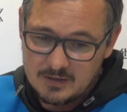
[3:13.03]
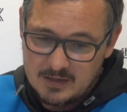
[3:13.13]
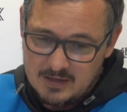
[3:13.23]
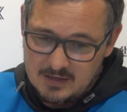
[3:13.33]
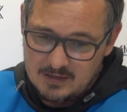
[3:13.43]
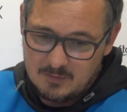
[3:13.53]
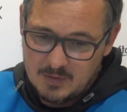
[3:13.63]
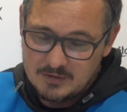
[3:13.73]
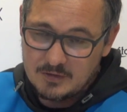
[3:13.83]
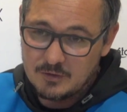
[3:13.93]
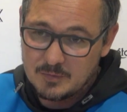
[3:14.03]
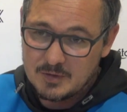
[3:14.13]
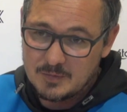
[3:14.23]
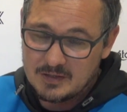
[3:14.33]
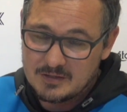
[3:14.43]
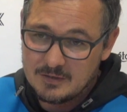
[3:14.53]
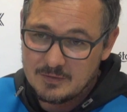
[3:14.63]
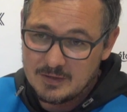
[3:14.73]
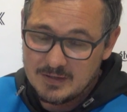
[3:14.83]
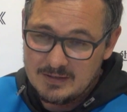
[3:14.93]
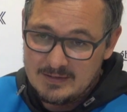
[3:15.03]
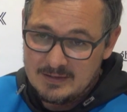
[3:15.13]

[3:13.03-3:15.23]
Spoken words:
and I managed to drop some of that stuff in.